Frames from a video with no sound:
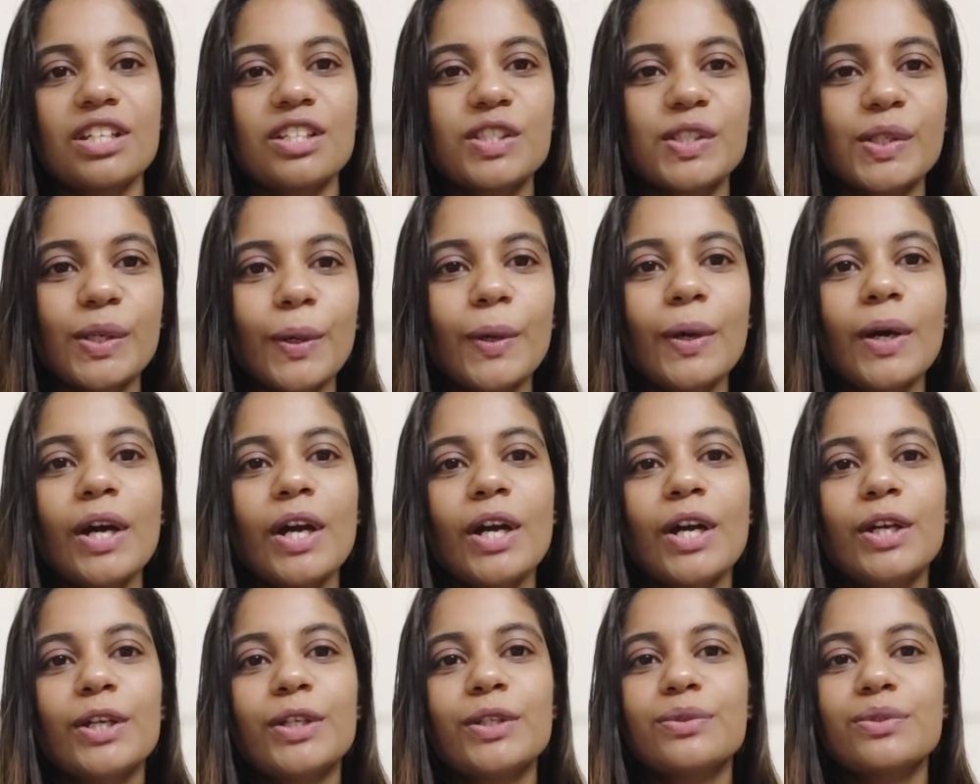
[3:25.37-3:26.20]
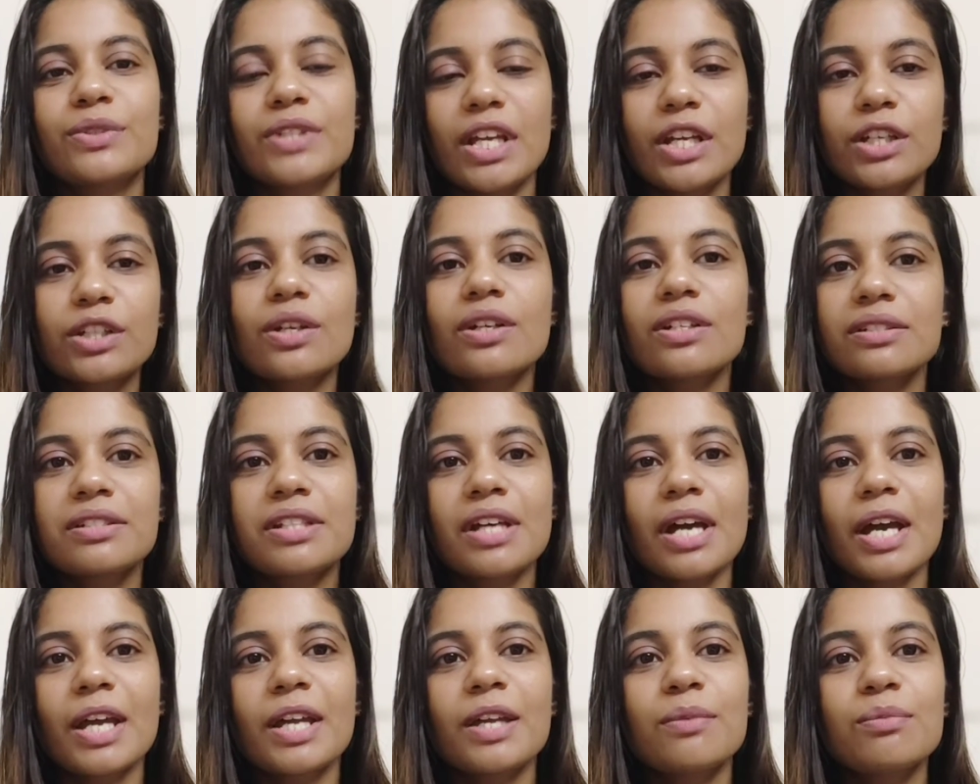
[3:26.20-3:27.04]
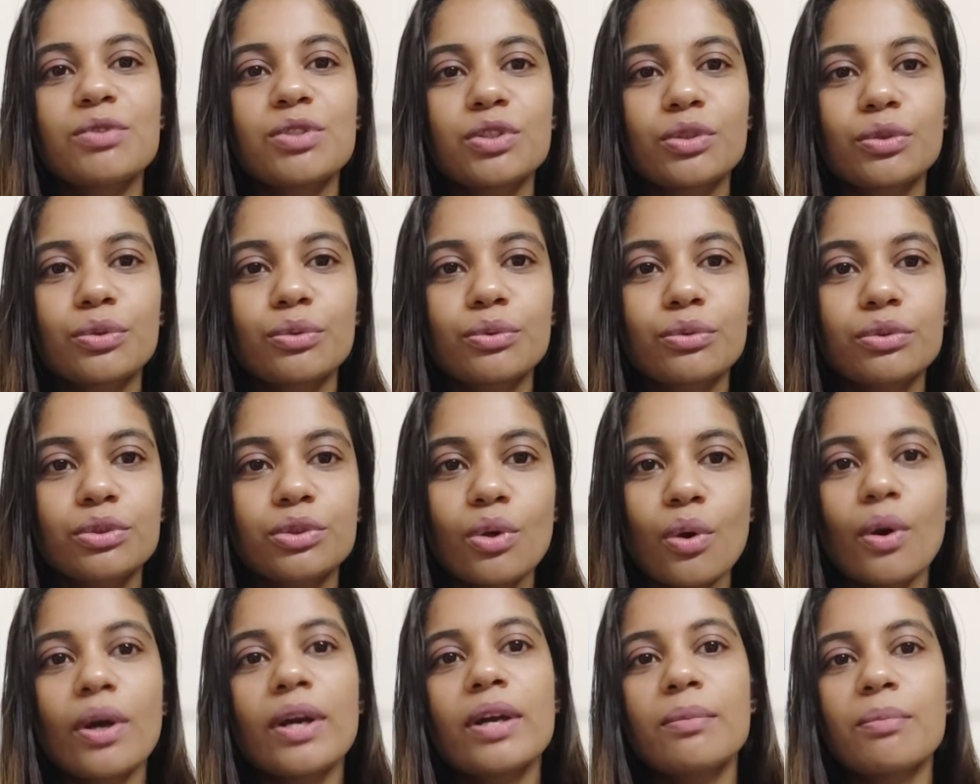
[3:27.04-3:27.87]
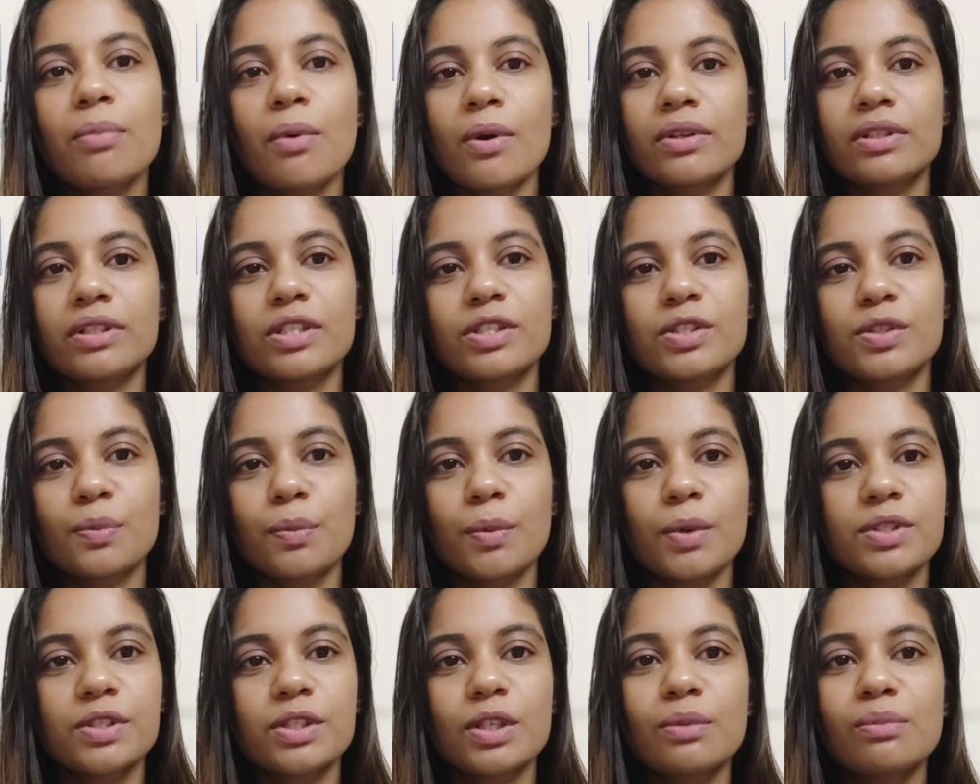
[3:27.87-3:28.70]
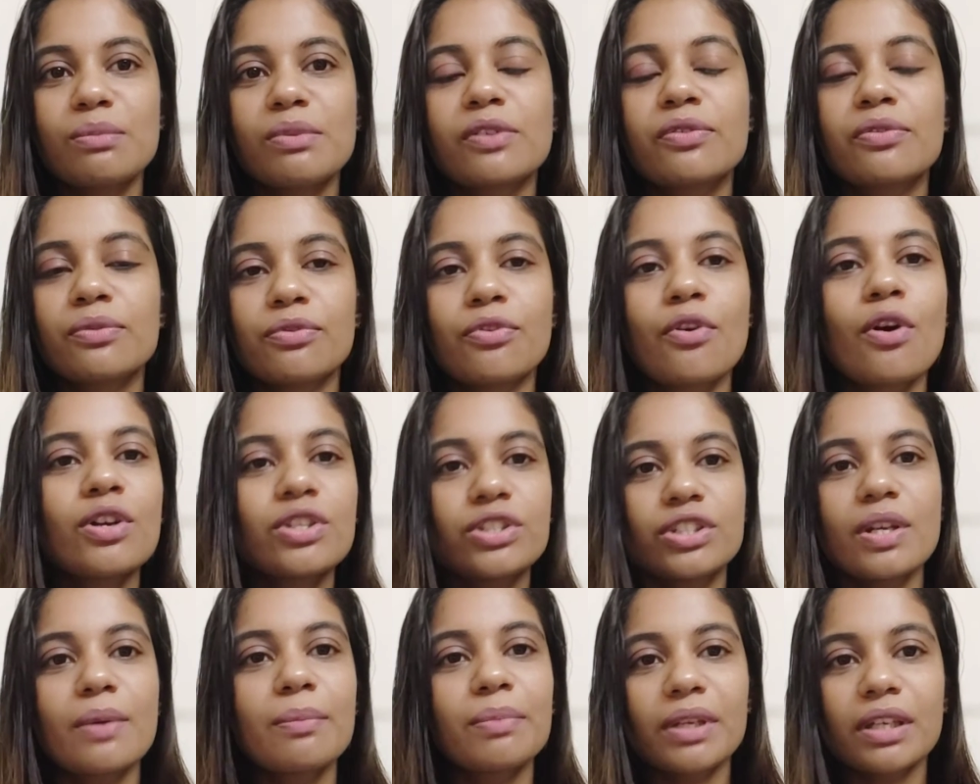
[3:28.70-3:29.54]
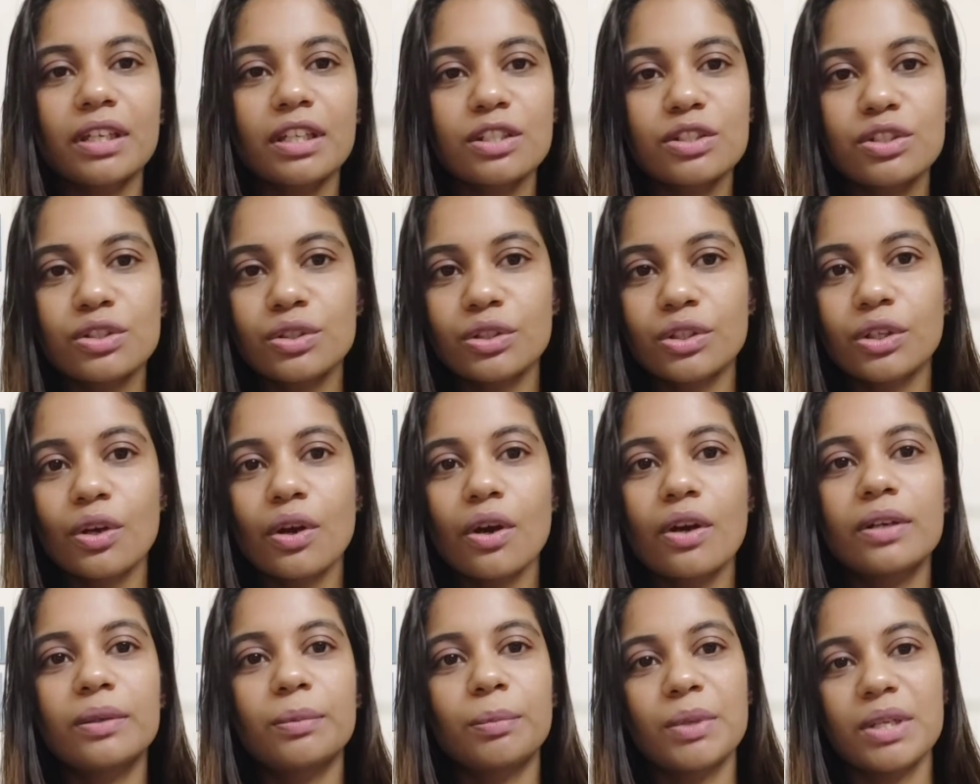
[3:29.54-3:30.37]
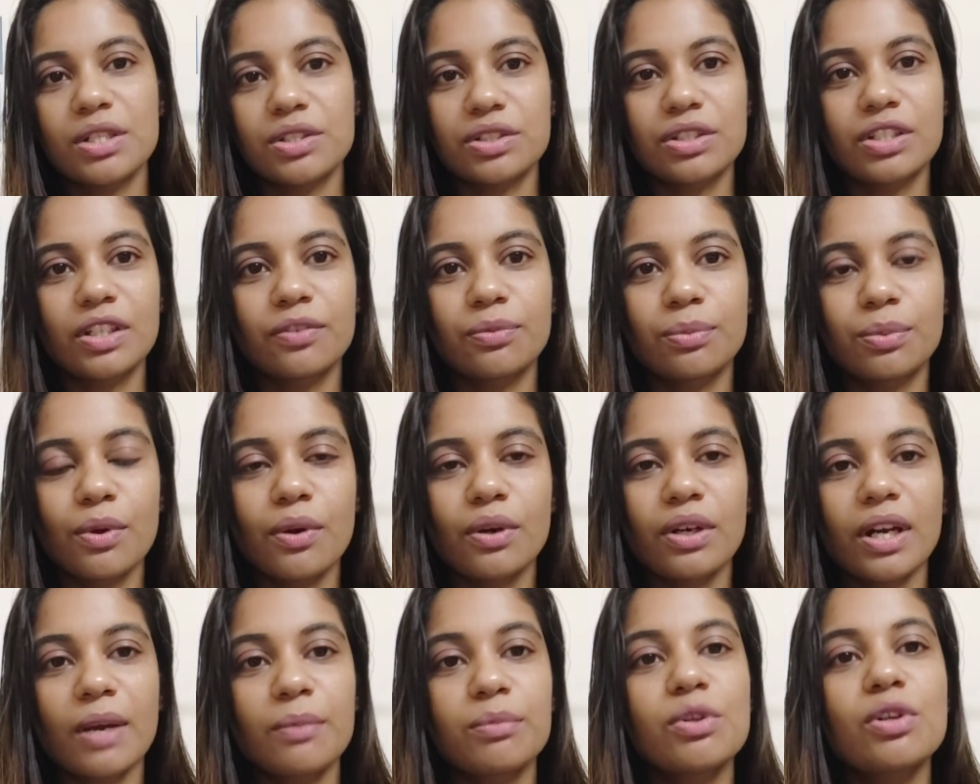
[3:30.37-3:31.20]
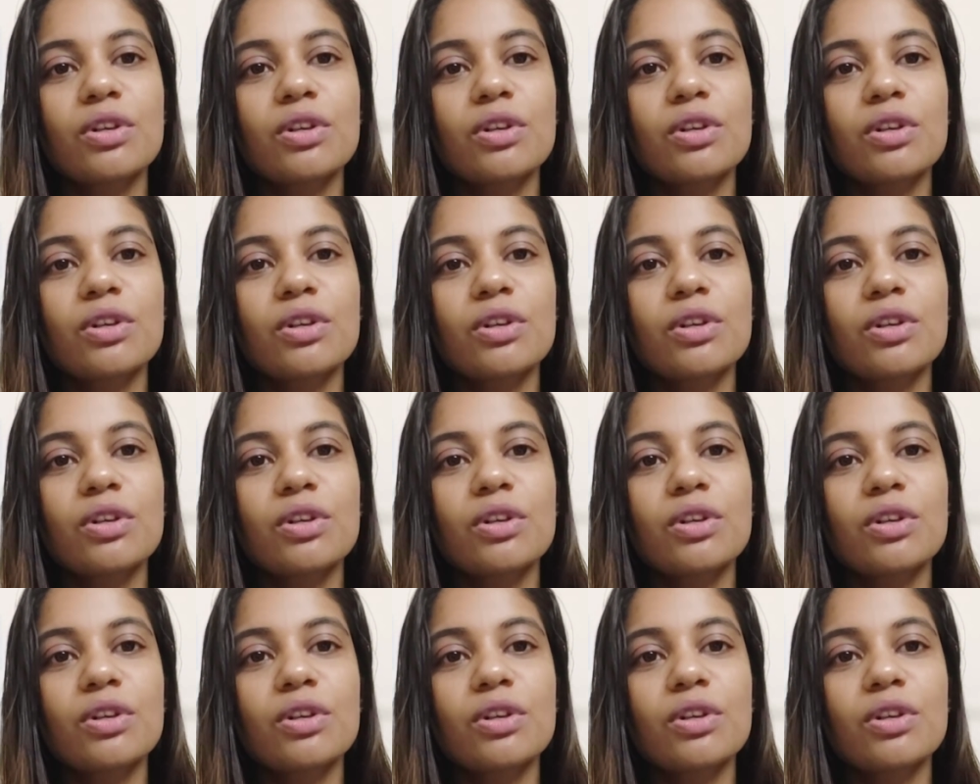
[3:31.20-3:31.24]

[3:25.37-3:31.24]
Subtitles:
So you take your time to know about this person before jumping into your PhD program.